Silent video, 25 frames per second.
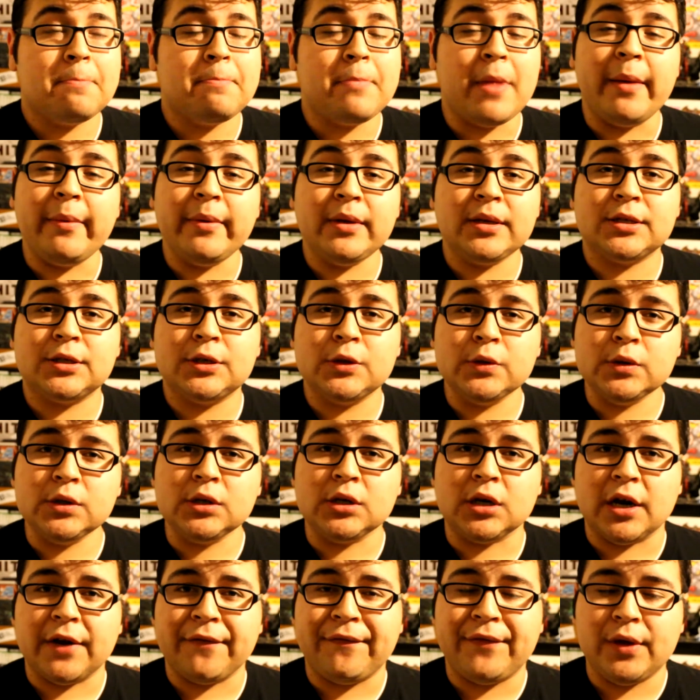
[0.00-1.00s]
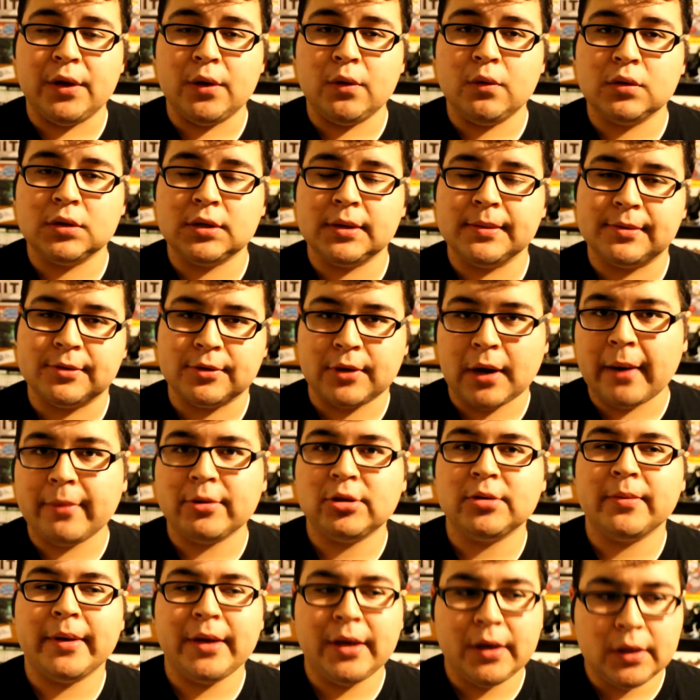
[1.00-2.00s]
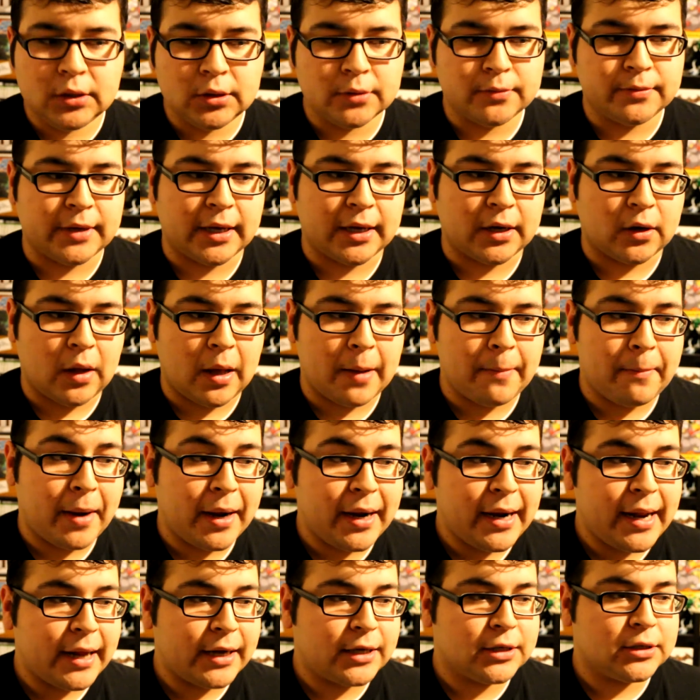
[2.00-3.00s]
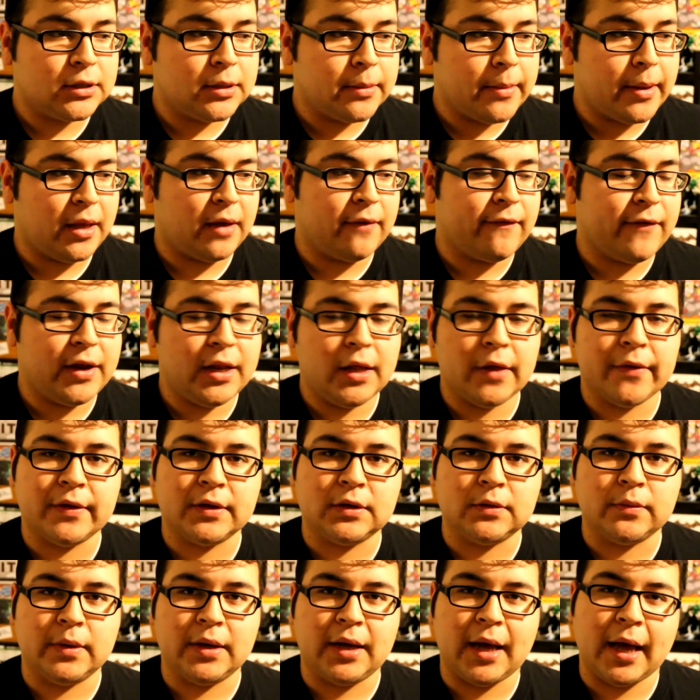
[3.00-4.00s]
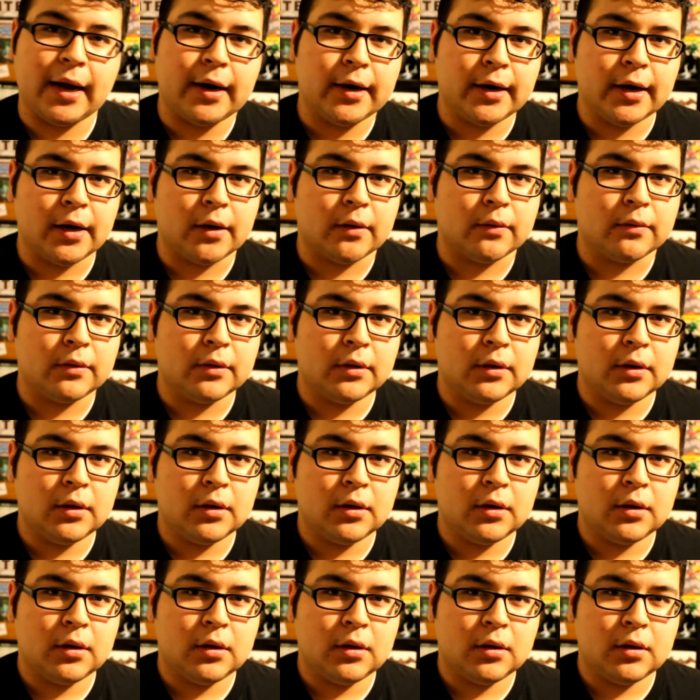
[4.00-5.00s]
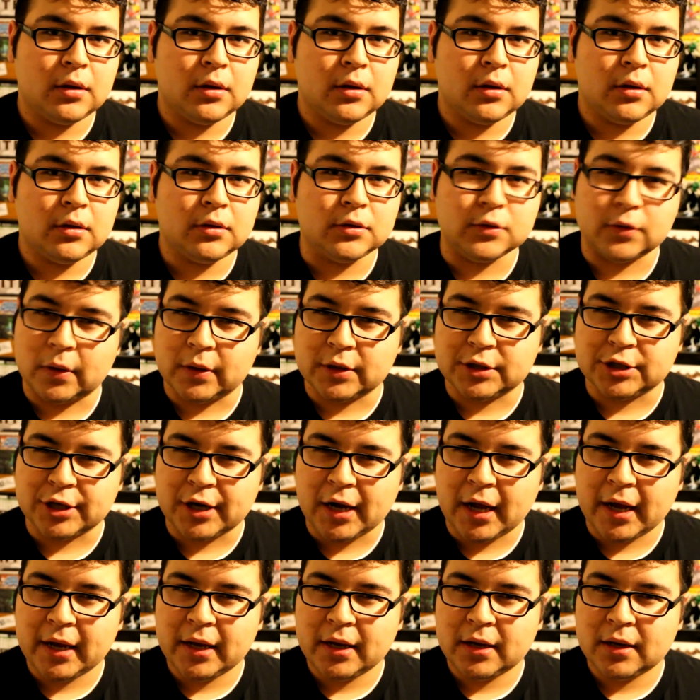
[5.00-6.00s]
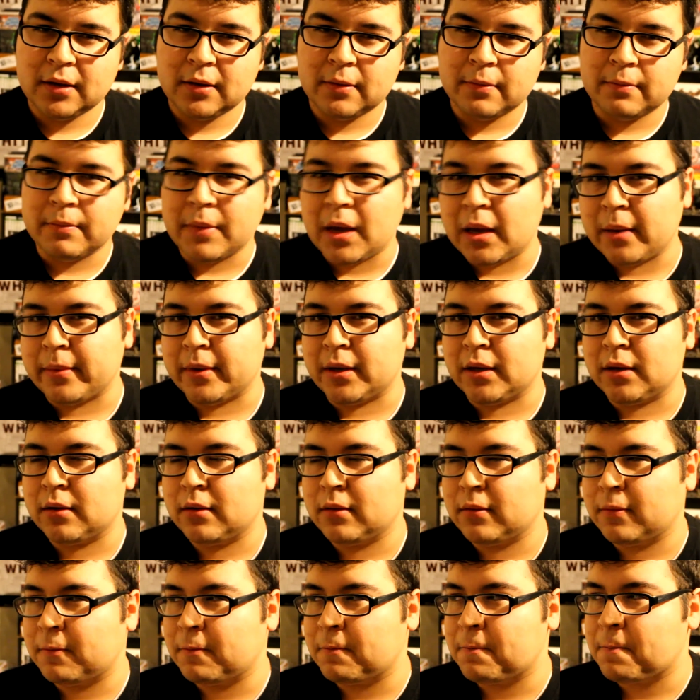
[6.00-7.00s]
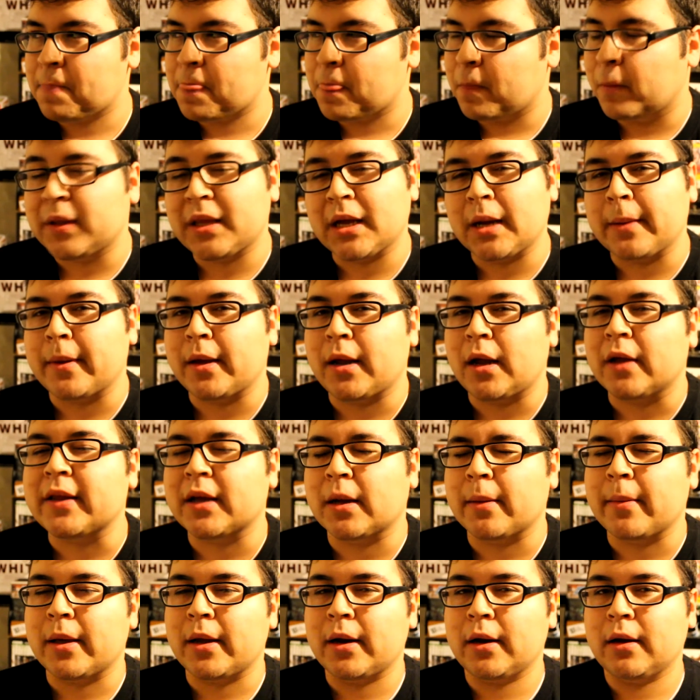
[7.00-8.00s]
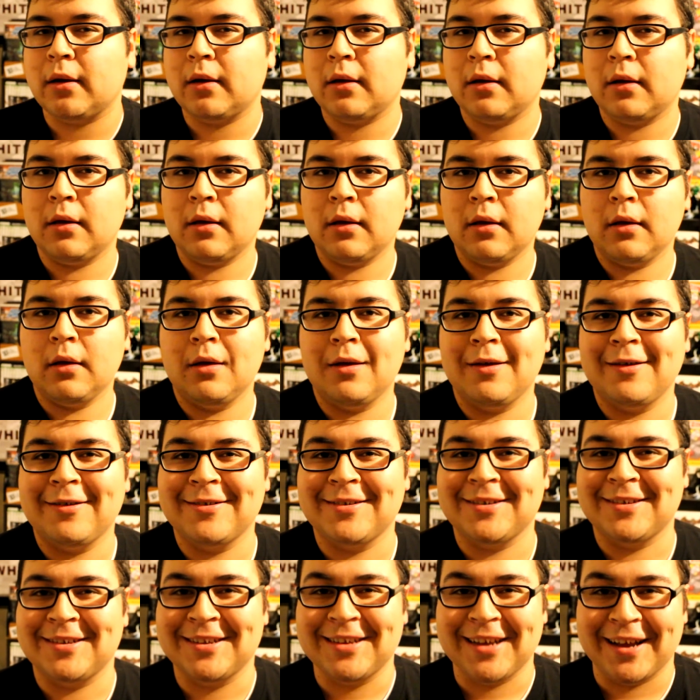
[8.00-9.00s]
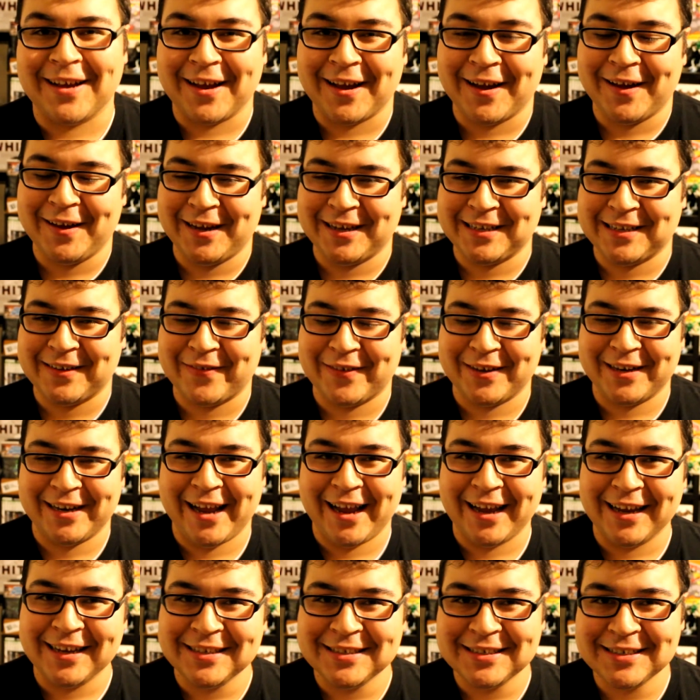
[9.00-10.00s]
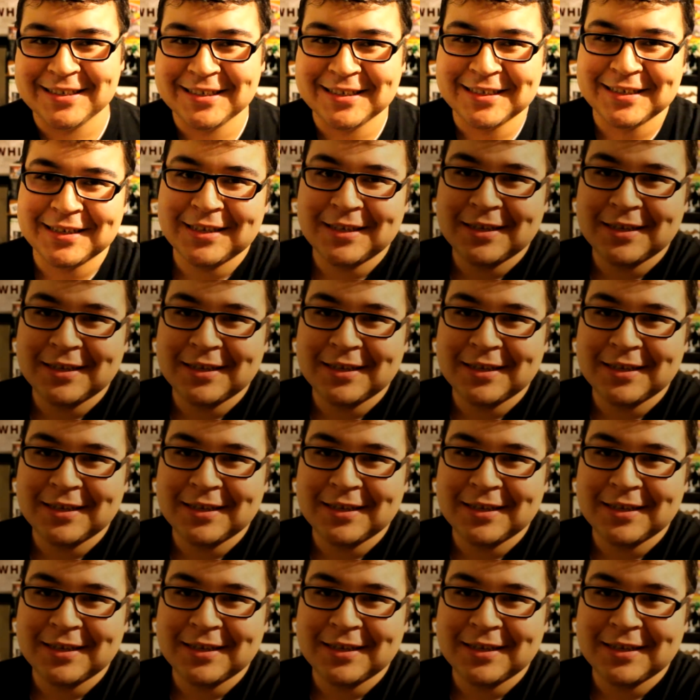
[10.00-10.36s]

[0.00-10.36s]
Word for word: maybe sooner if you subscribe to my YouTube channel. I might actually make a video this week. I don't know. Do I, should I? Maybe. We'll think about it. I'll think about it. You guys have a good day.